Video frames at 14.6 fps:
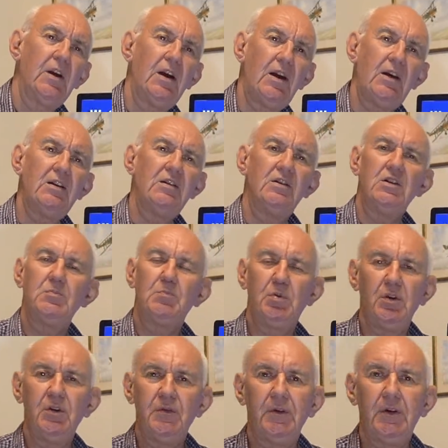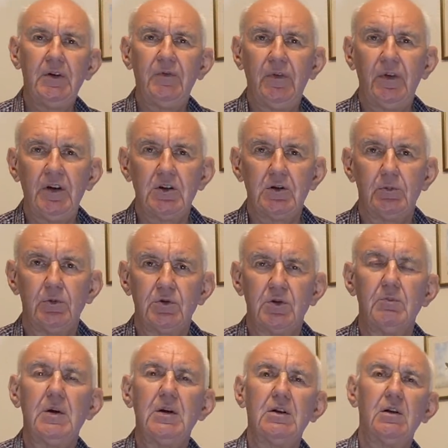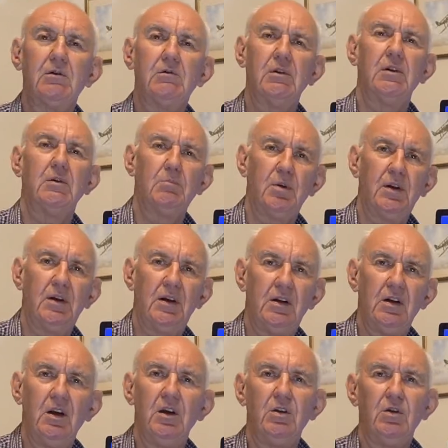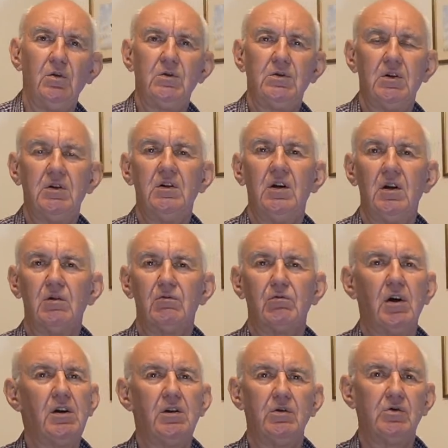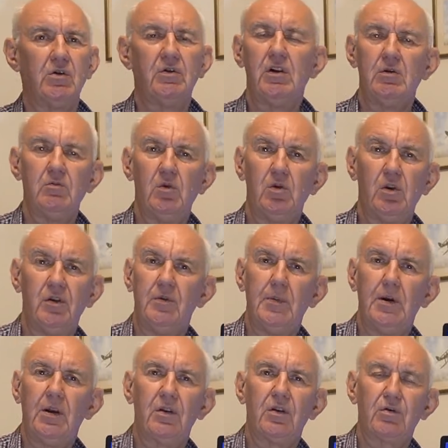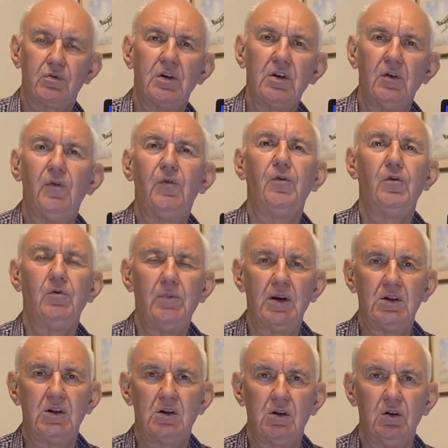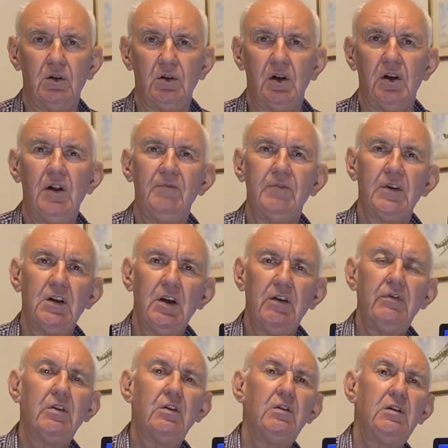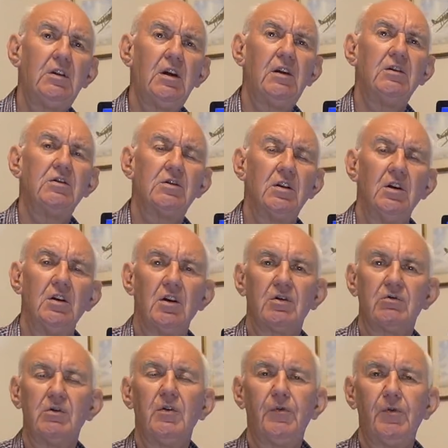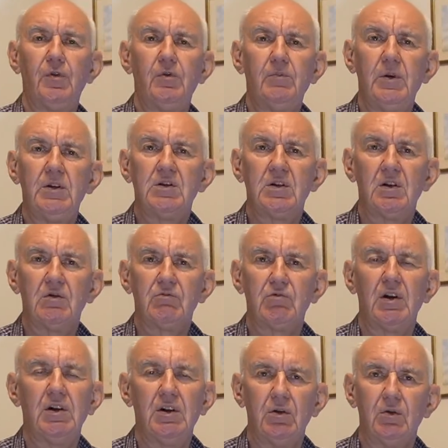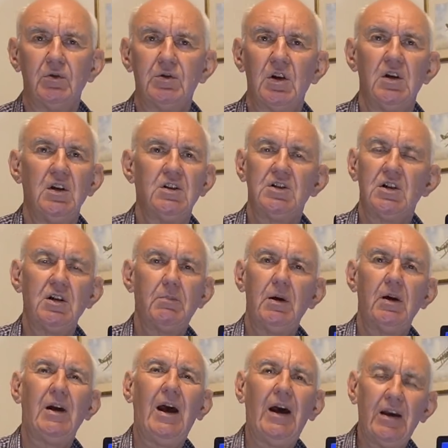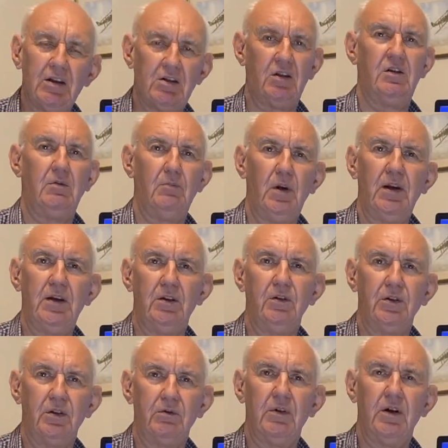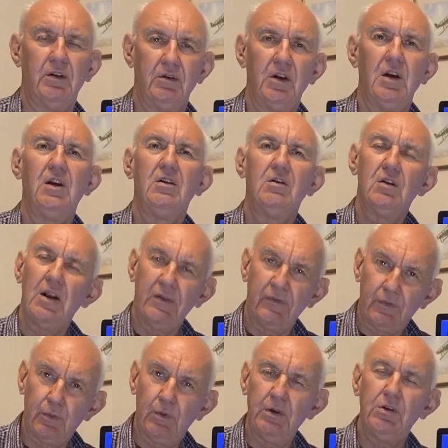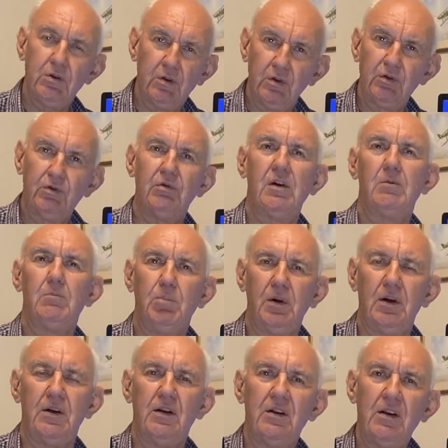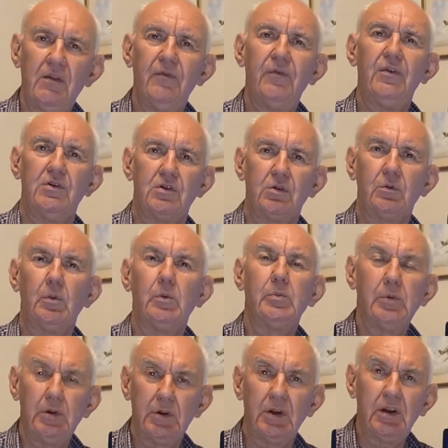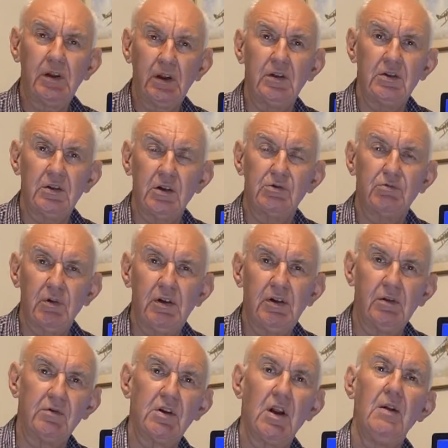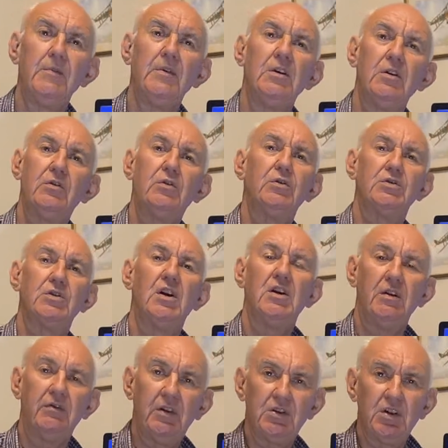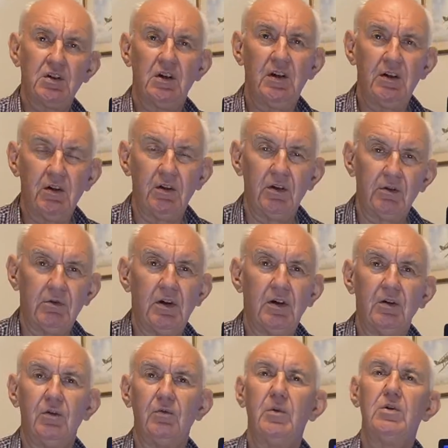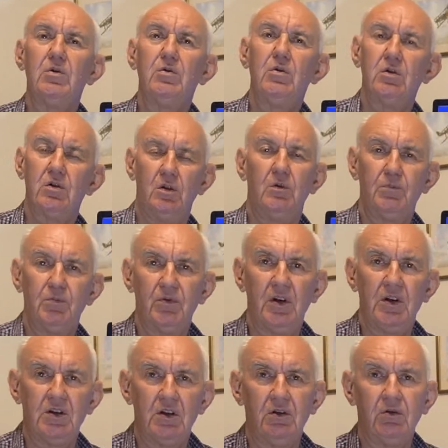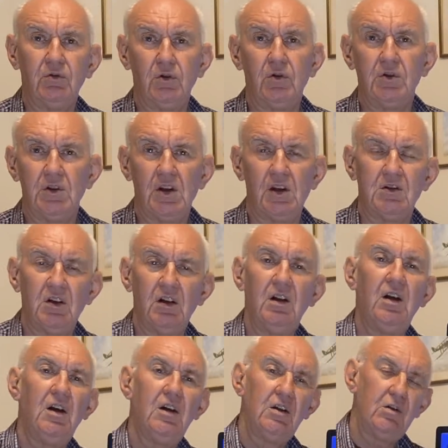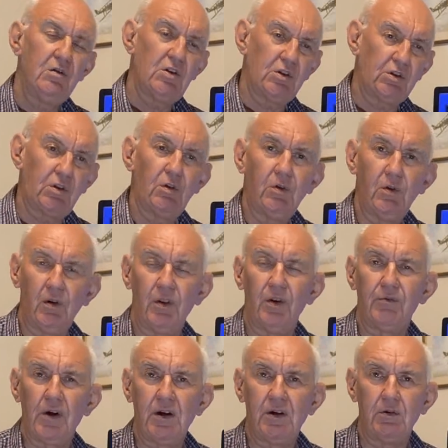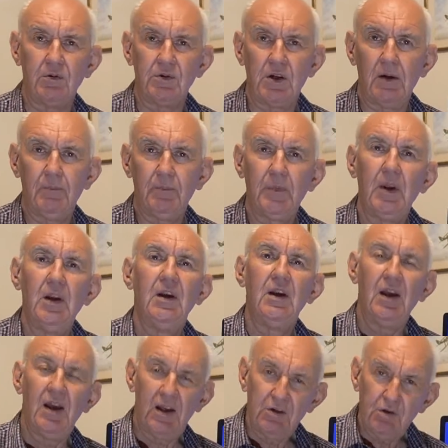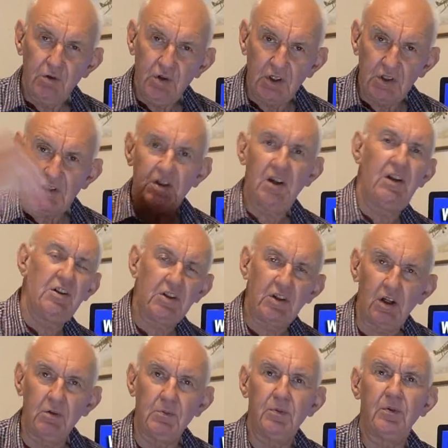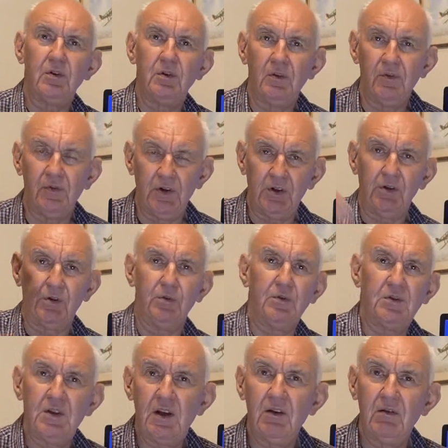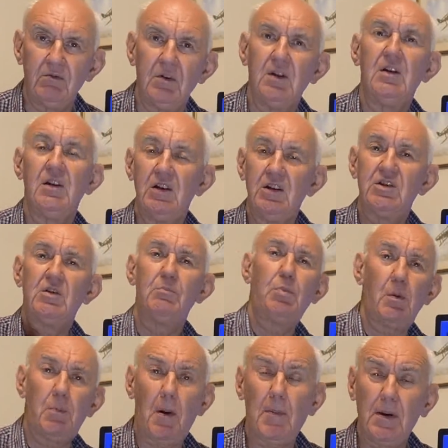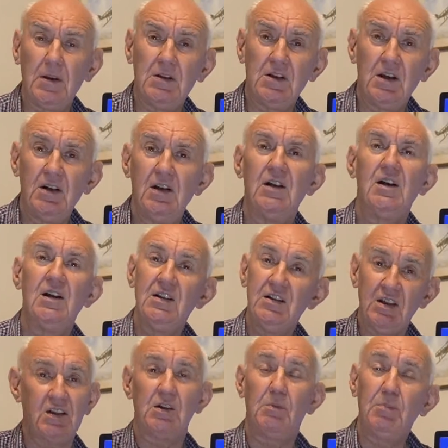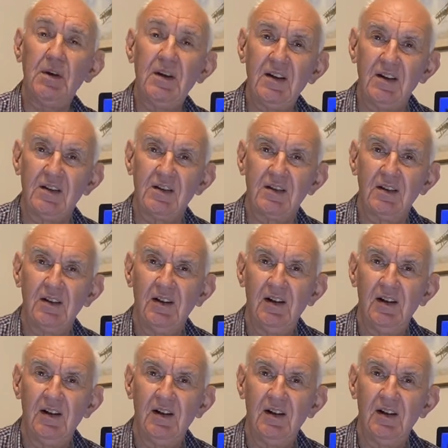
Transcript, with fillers: And it's perfectly feasible to make a ground plane using radials of no more than about three or four meters long. If you can get three or four metre radials, say about eight of them laid on the ground, you'll have quite a good ground plane and that vertical will work against those radials. And of course, if they're just laid on the ground, when you're not operating, not using the antenna, you just coil the radials up and you just telescope your vertical down. It's the pop-up antenna, it disappears.